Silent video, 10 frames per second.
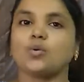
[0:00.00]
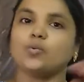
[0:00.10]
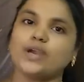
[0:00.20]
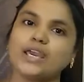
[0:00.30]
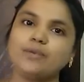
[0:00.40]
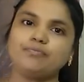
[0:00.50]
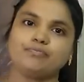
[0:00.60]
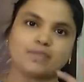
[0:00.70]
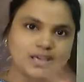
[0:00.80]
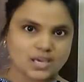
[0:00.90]
We
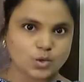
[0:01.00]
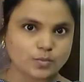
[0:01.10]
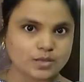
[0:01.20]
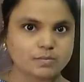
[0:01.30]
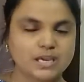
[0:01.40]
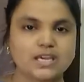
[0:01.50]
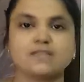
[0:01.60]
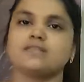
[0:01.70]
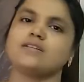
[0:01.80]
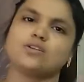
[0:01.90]
being human beings,